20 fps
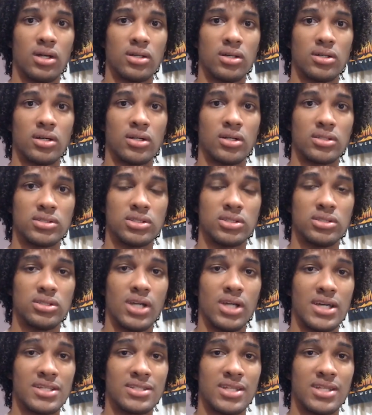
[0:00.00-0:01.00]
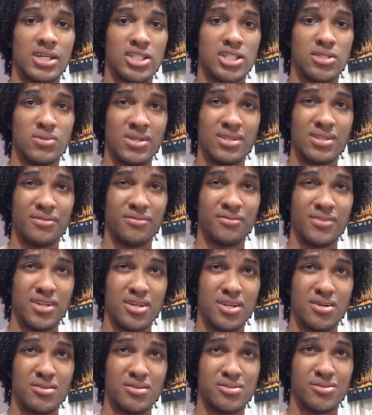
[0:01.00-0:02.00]
I'll see you guys next week. The
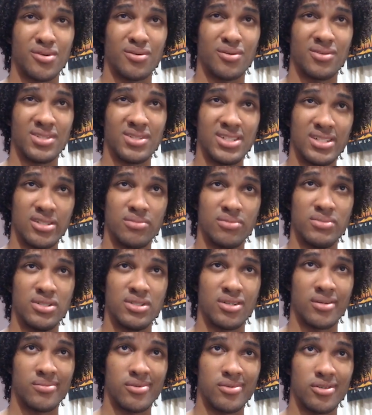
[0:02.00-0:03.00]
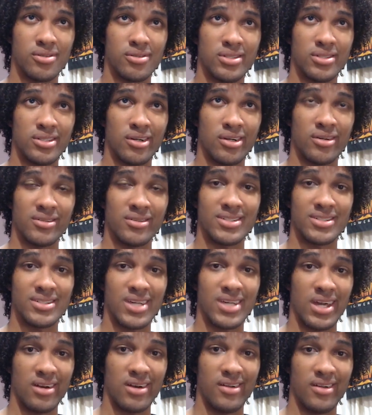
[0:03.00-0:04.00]
videos will either be uploaded on a
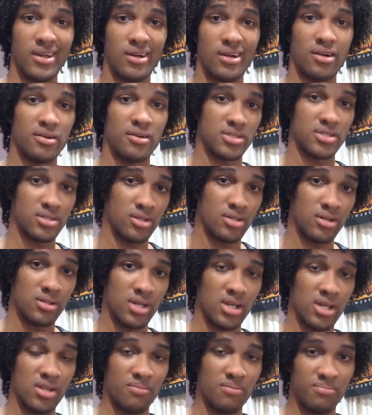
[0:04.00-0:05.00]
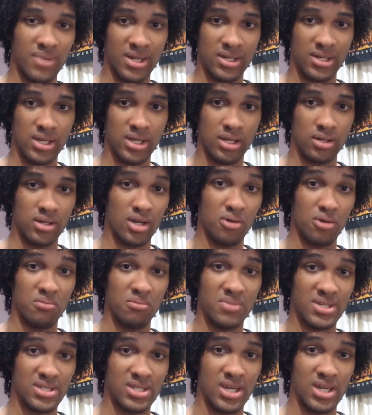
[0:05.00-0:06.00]
Saturday or a Sunday, depending on how
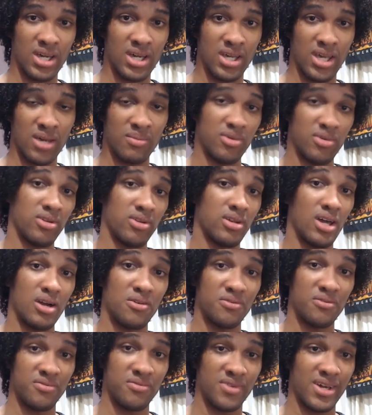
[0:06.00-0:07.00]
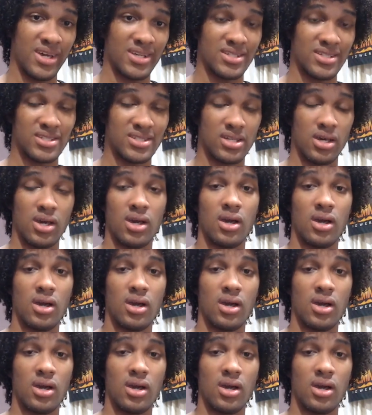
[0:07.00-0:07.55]
busy I am and how fast